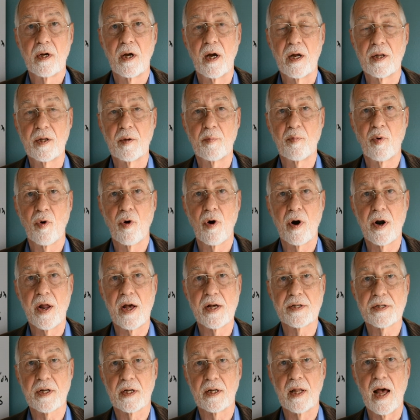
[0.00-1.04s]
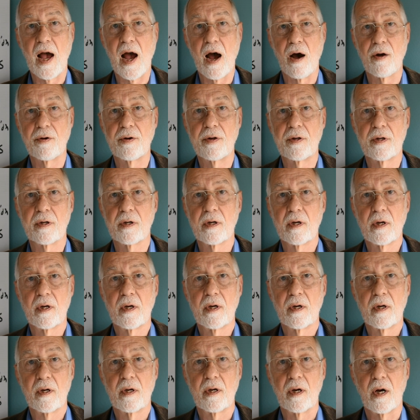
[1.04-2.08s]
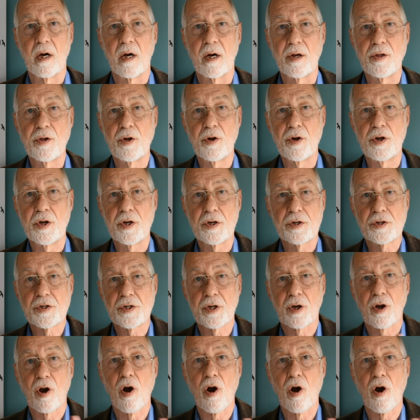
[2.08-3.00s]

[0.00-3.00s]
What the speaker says: and the board has allowed unions to